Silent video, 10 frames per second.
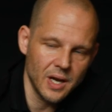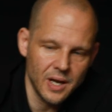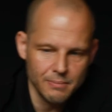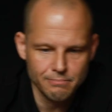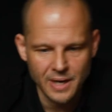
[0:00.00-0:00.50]

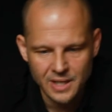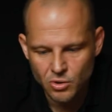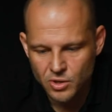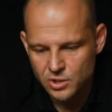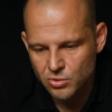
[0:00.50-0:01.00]
I might
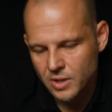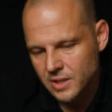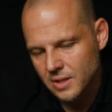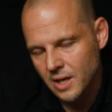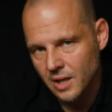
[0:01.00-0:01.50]
look into
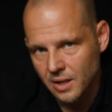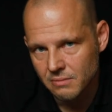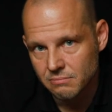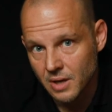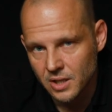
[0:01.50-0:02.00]
it.
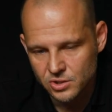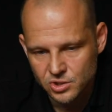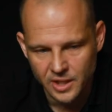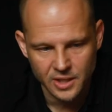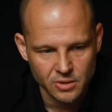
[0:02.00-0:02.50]
I'll
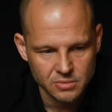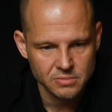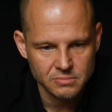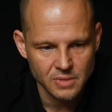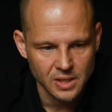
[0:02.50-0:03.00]
check it out
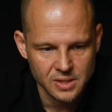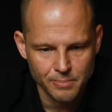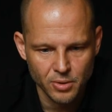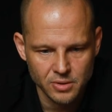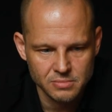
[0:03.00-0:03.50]
at some
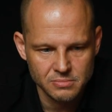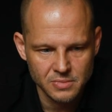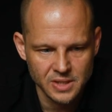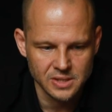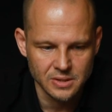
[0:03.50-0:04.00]
point.
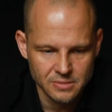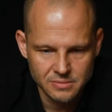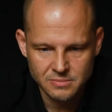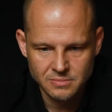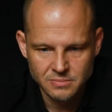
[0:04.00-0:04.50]
Let's see.
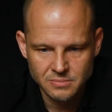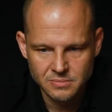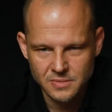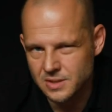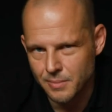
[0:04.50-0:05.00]

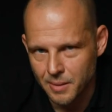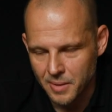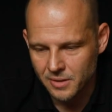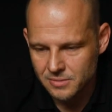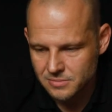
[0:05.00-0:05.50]
It's a money matter.